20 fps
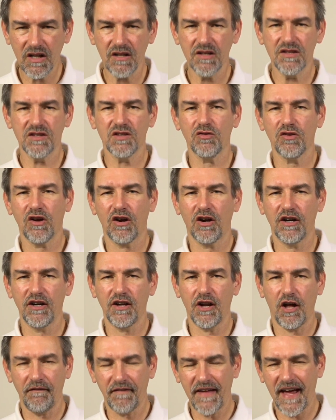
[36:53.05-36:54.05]
So you are
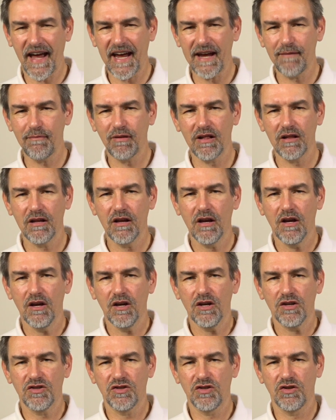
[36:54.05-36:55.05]
not able
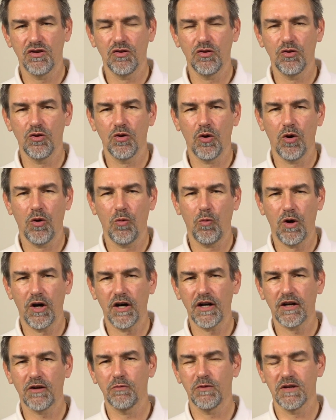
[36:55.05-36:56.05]
to
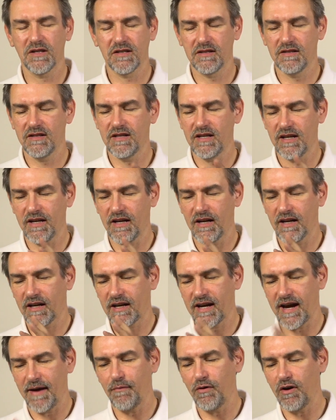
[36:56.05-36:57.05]
work with the
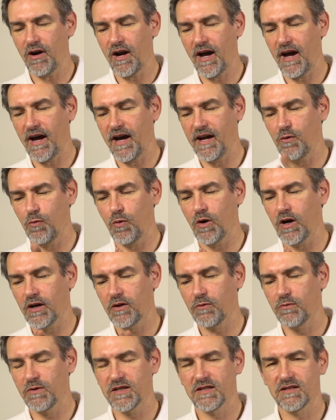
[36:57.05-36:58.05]
camera and
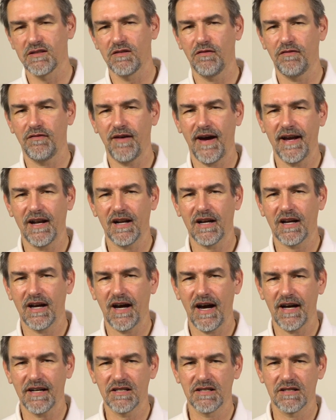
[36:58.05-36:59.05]
work with the Final
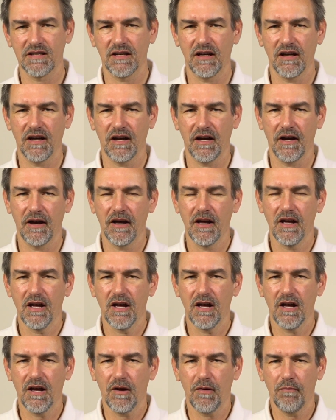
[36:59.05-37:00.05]
Cut
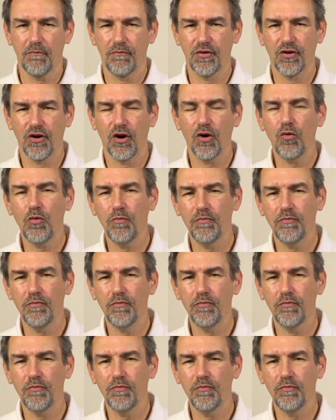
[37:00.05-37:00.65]
Pro